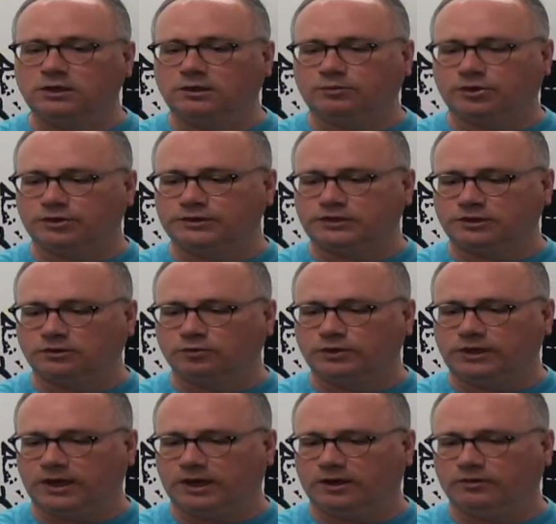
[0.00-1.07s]
But until we
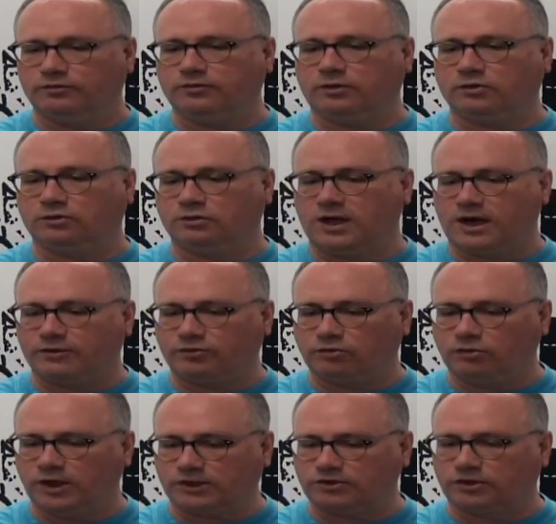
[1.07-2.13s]
have a lot of
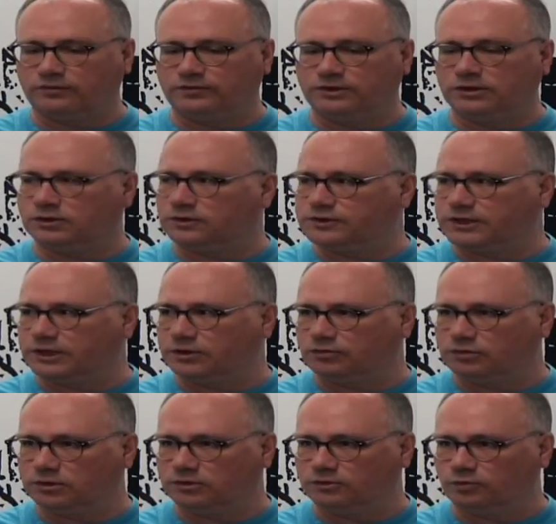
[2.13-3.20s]
electric vehicles on the
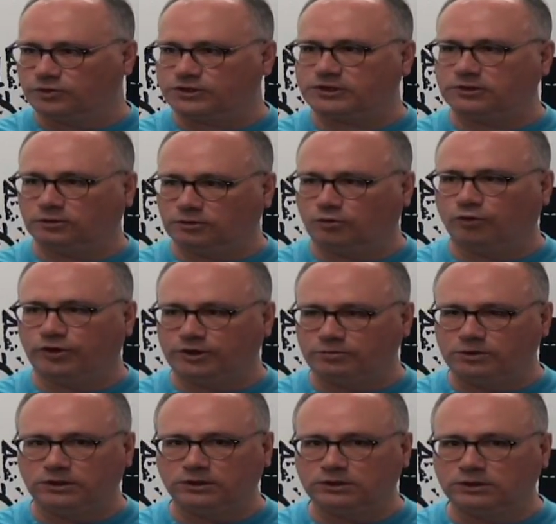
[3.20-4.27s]
road, we're still going to
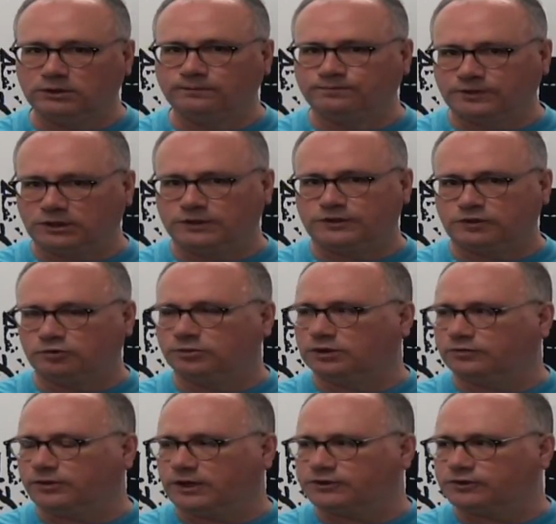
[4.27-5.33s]
be consuming
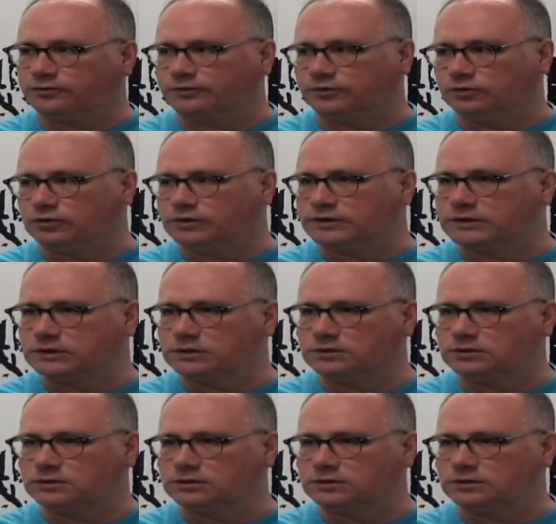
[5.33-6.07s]
fossil fuels.